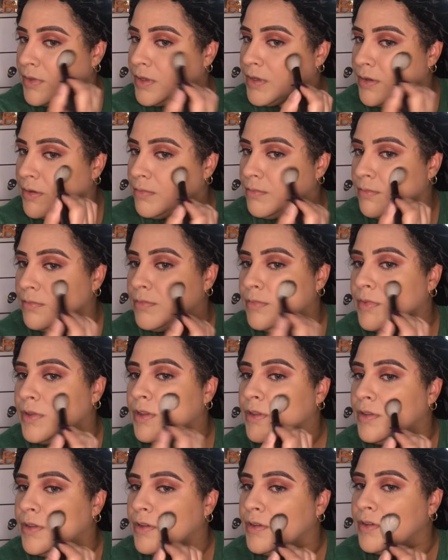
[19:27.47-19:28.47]
Oh,
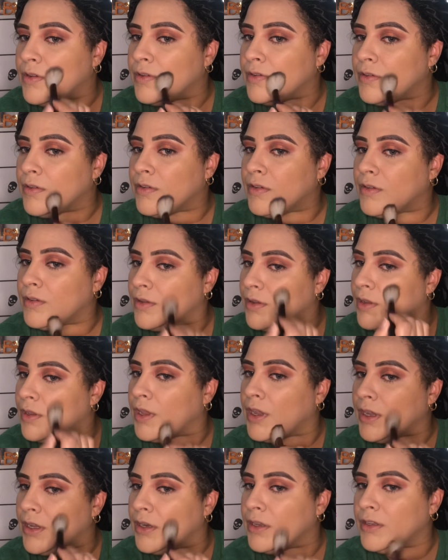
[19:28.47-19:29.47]
and then
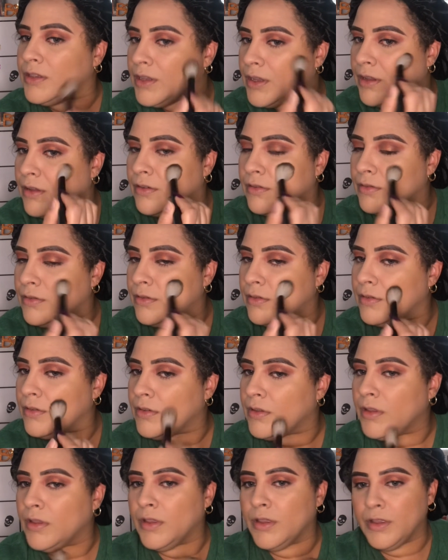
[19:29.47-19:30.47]
lightly down.
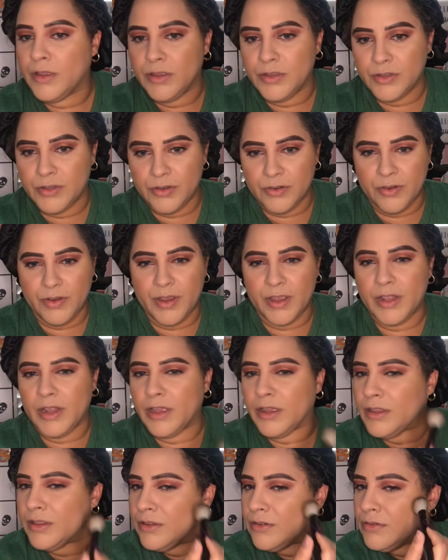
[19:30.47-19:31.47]
So you create
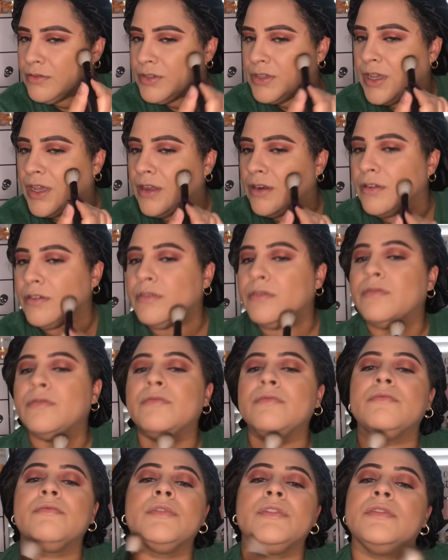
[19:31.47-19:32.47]
like a little shadow.
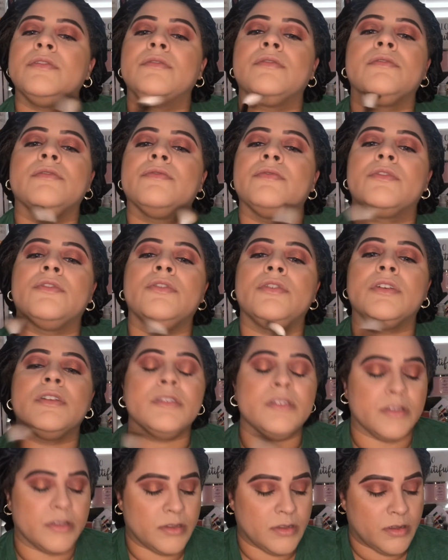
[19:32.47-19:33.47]
And then of
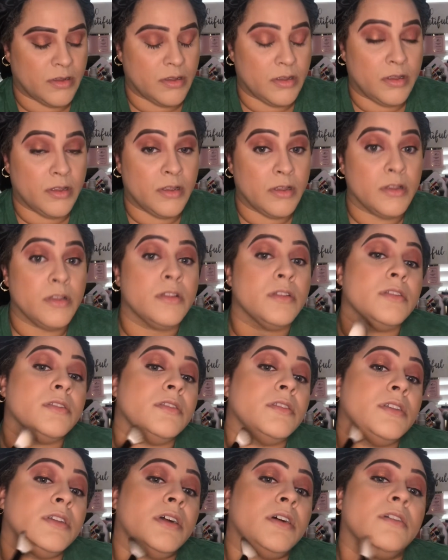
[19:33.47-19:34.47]
course,
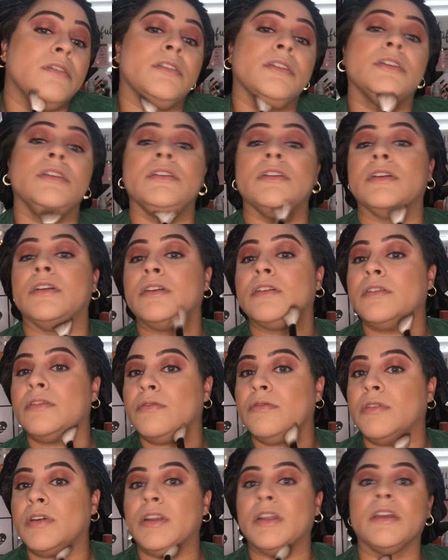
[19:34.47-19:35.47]
down here, we
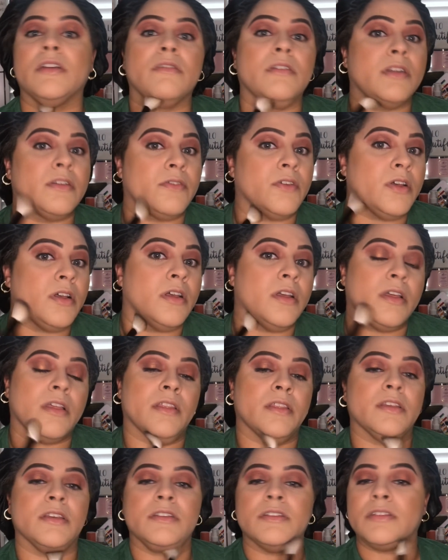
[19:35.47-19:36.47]
want to get rid of all
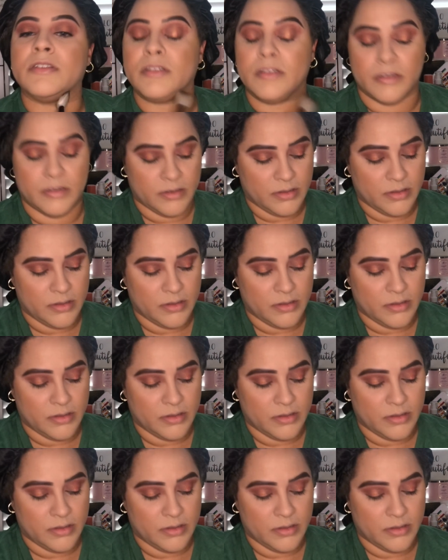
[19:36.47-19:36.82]
this.